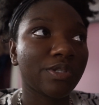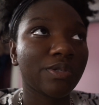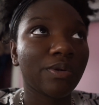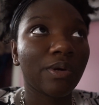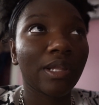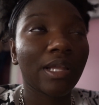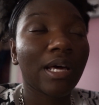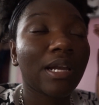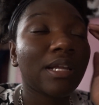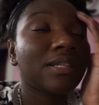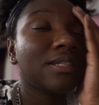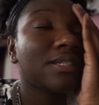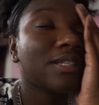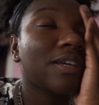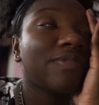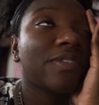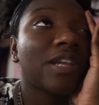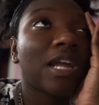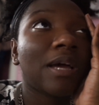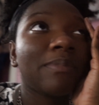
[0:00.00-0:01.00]
So a lot of
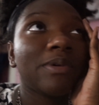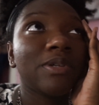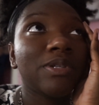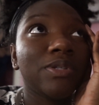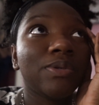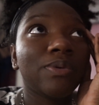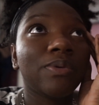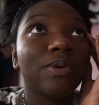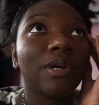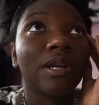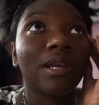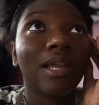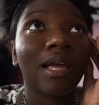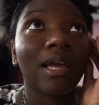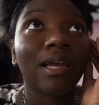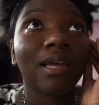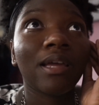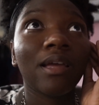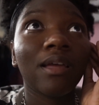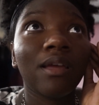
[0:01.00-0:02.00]
stuff that I've been doing,
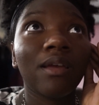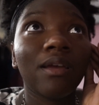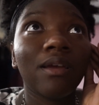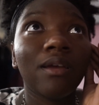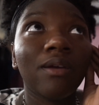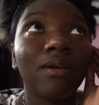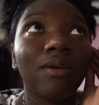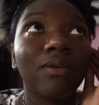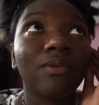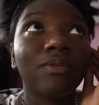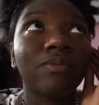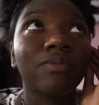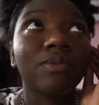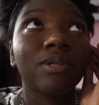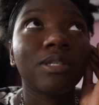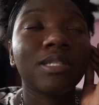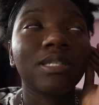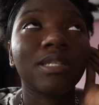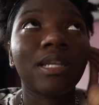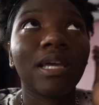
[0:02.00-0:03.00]
like,
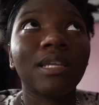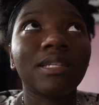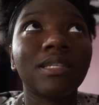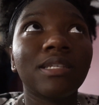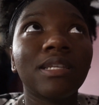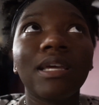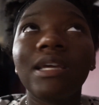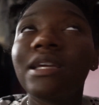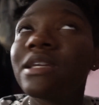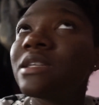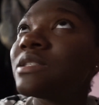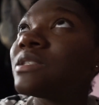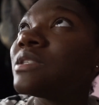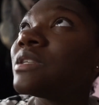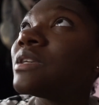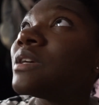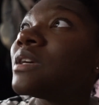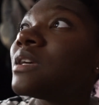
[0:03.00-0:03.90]
what's today? Today is,